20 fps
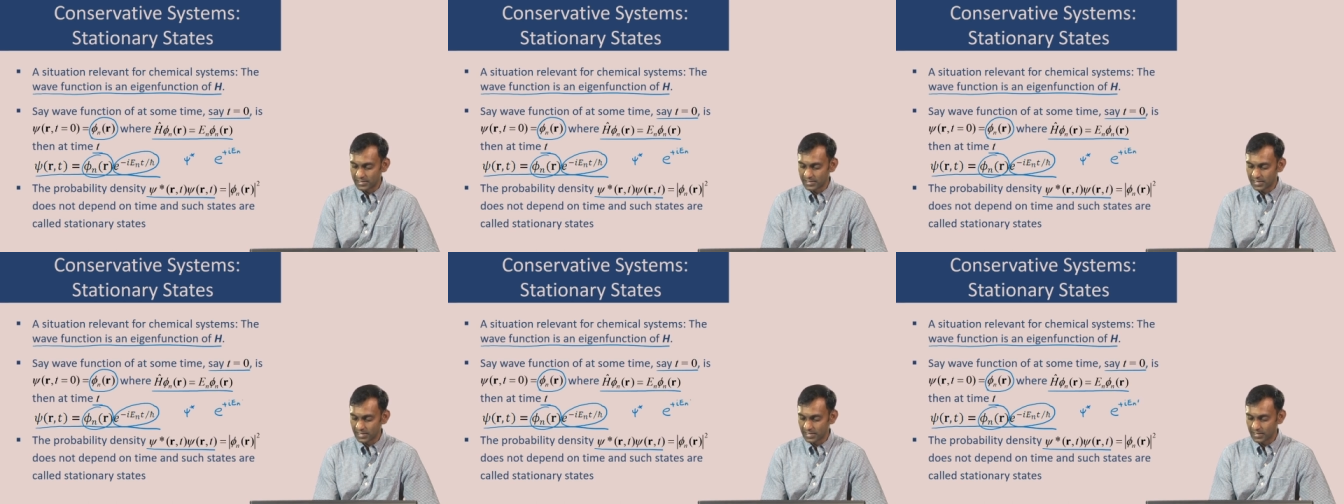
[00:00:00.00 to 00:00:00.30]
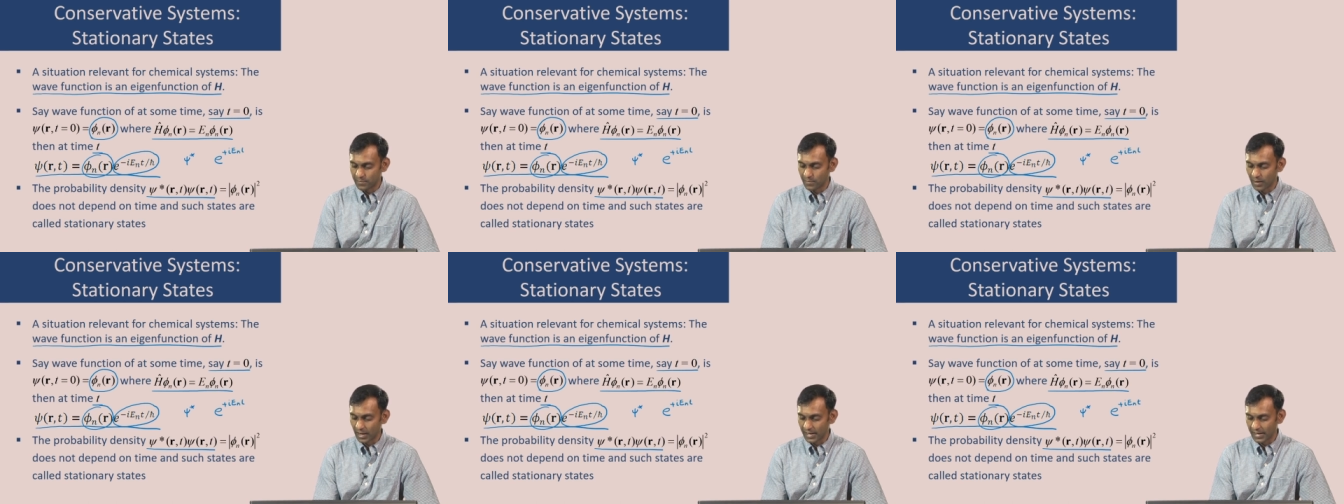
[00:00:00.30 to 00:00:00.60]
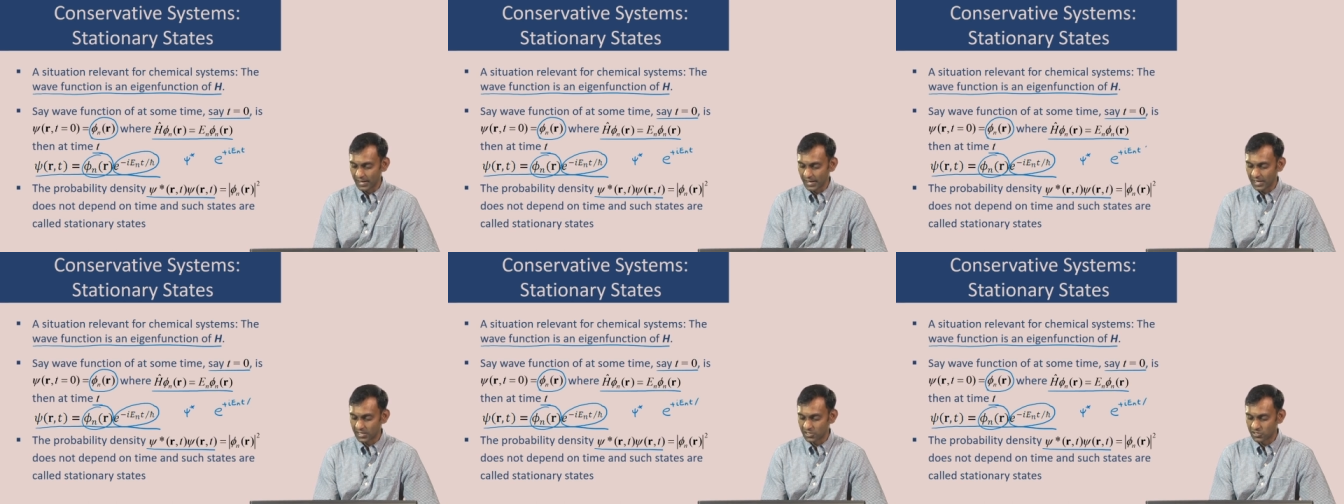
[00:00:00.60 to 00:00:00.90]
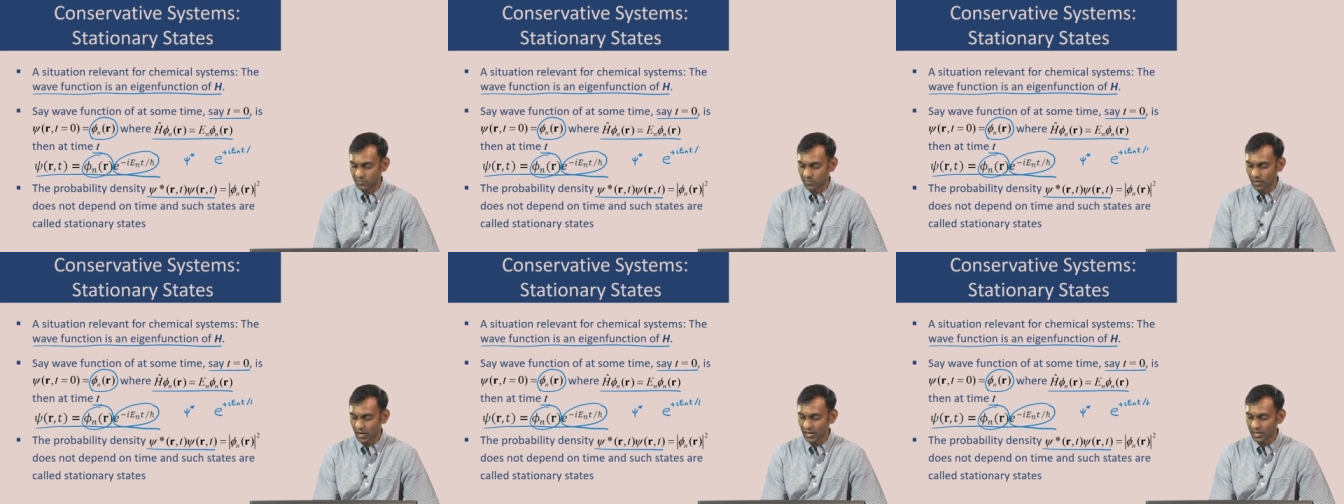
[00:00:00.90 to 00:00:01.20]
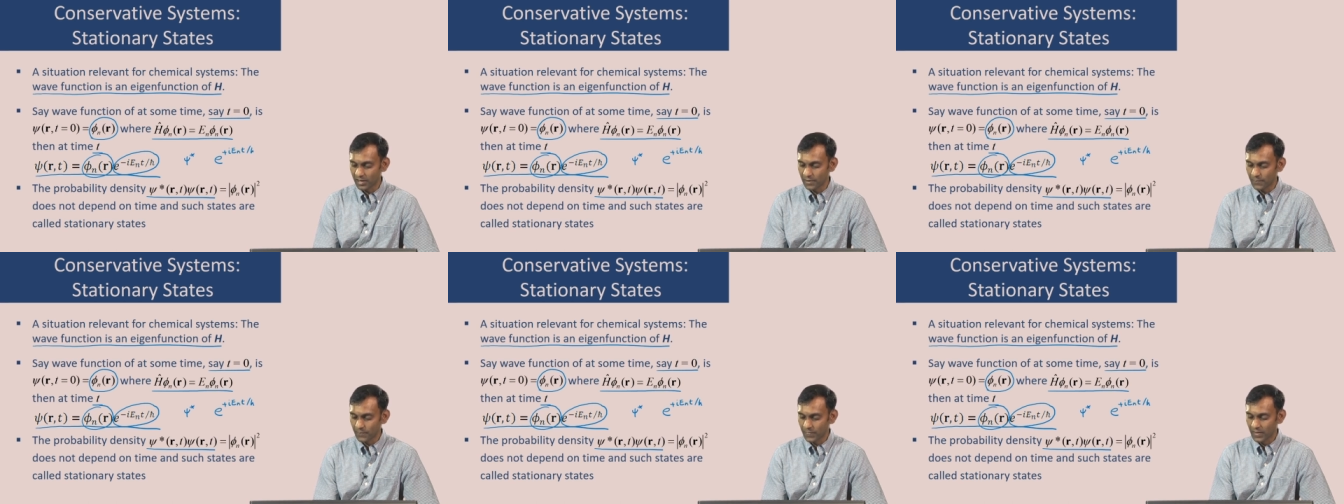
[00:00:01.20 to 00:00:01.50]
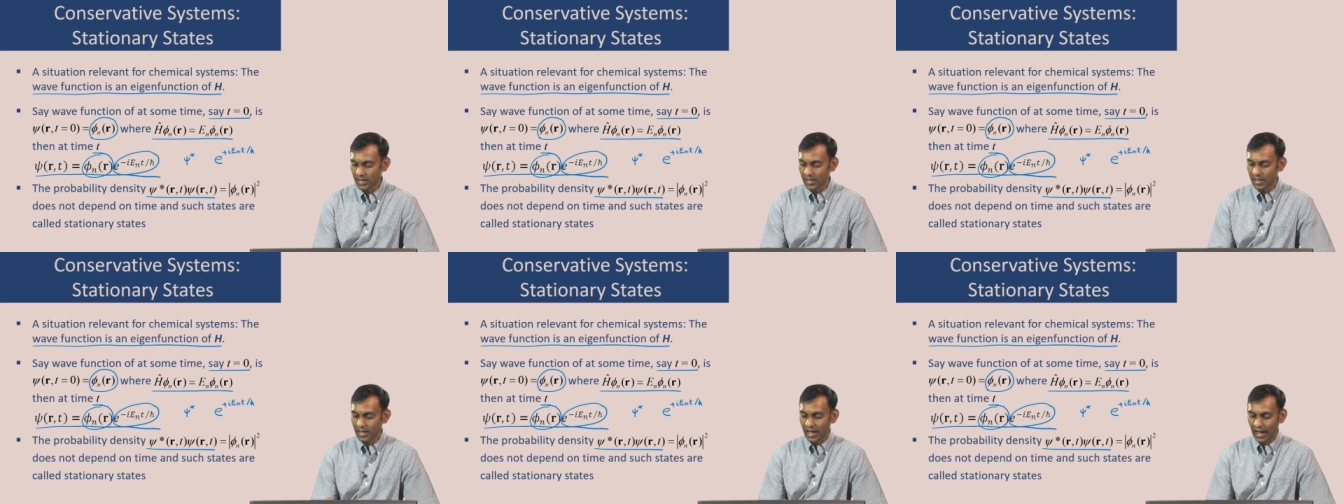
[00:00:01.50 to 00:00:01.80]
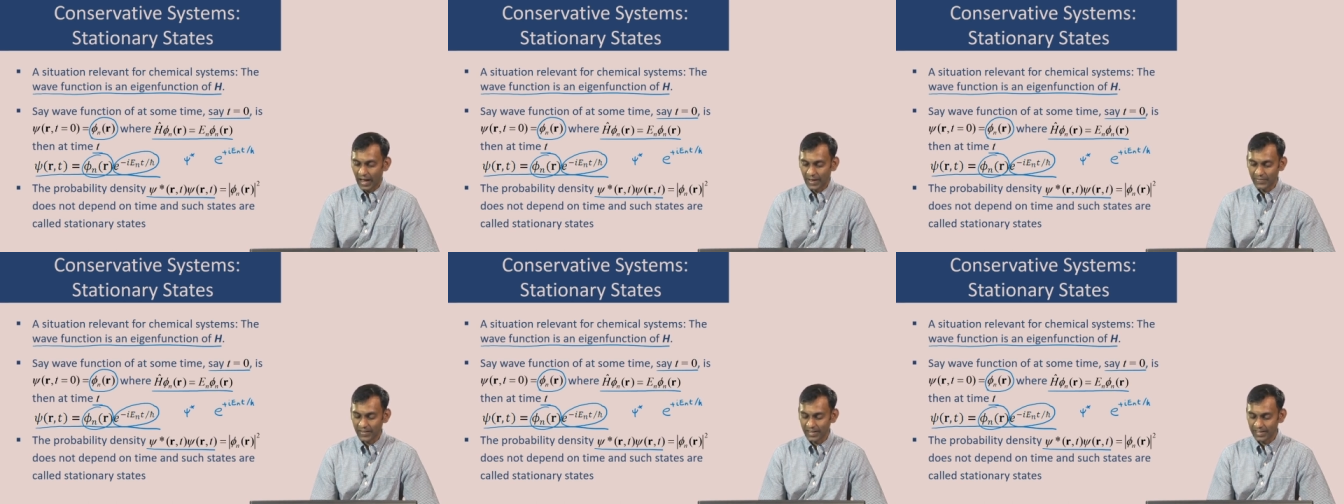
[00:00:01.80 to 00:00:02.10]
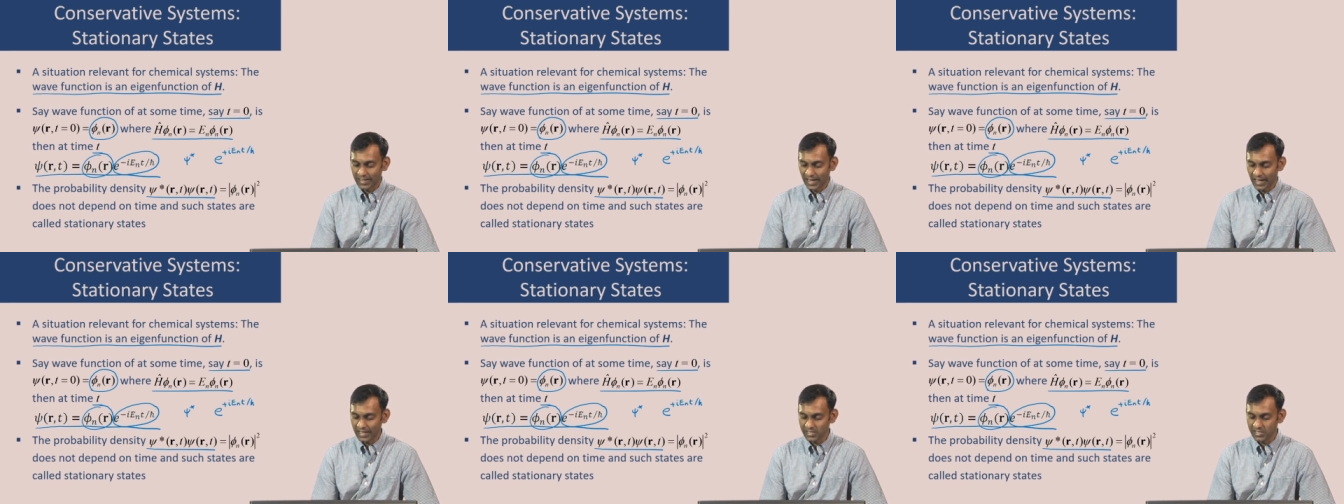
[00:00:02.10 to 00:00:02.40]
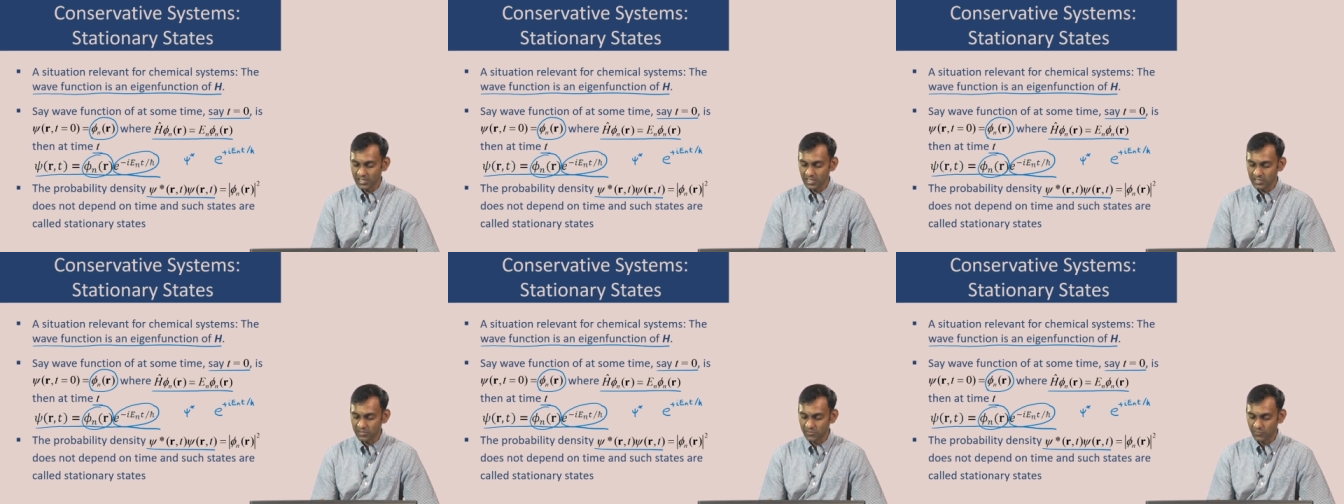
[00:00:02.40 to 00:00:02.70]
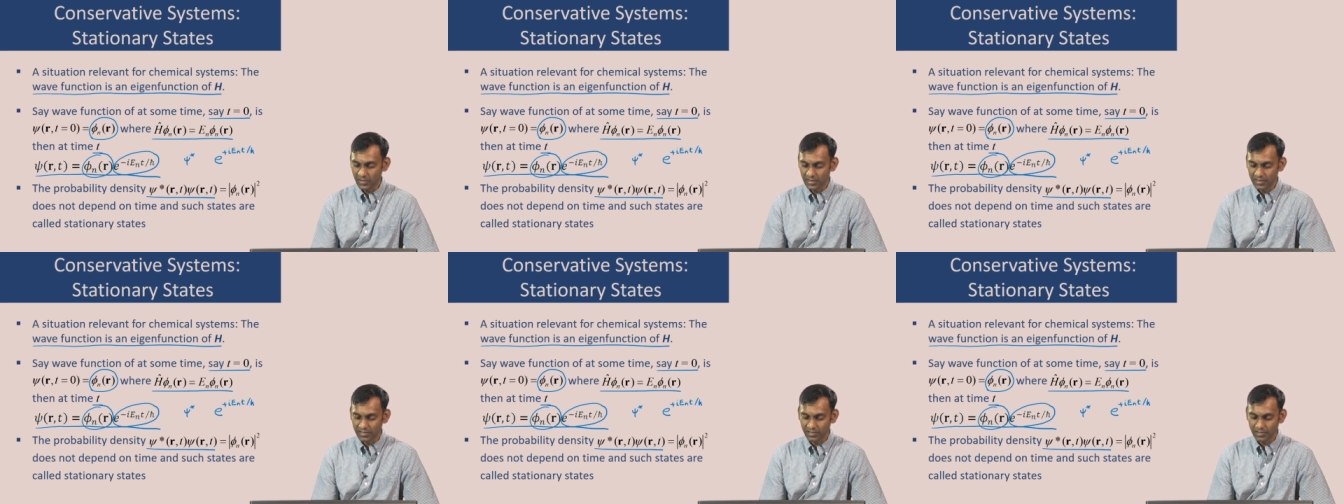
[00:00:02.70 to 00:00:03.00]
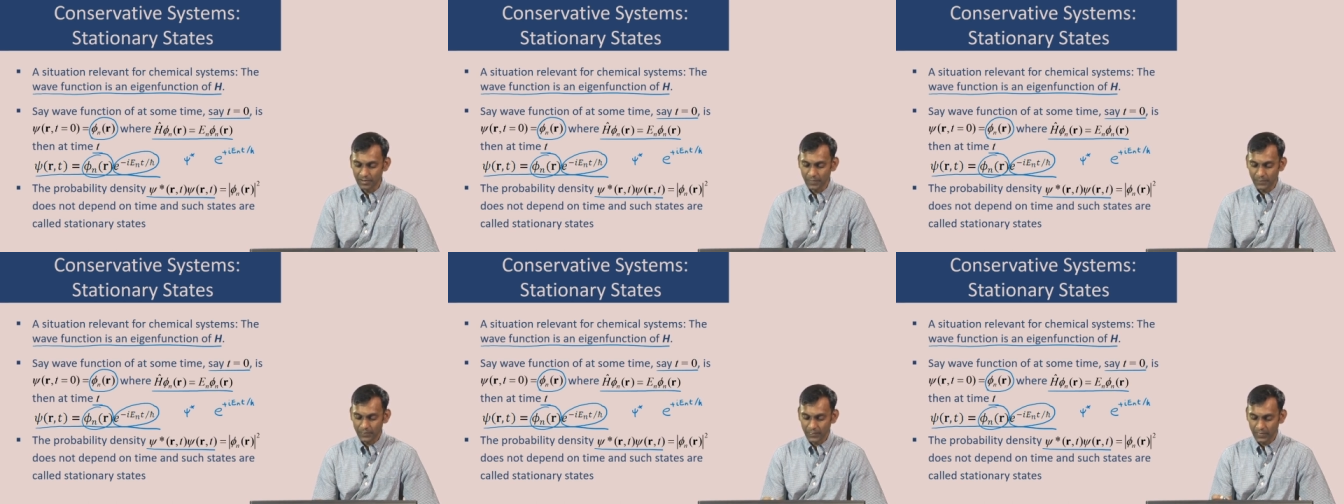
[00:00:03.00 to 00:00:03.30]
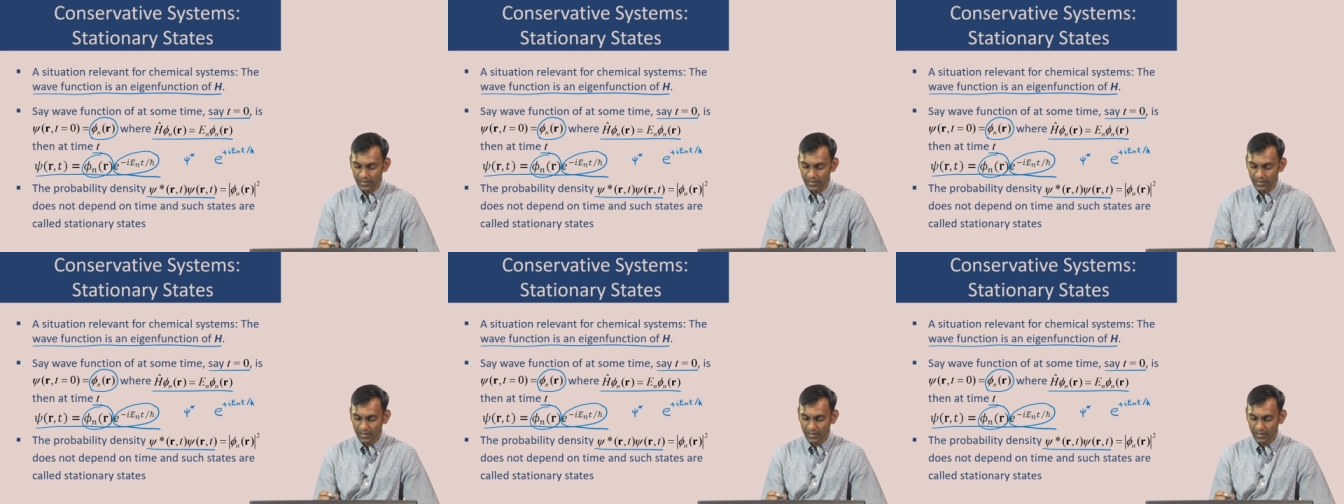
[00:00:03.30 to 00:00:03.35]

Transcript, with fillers: t by h bar and that cancels with the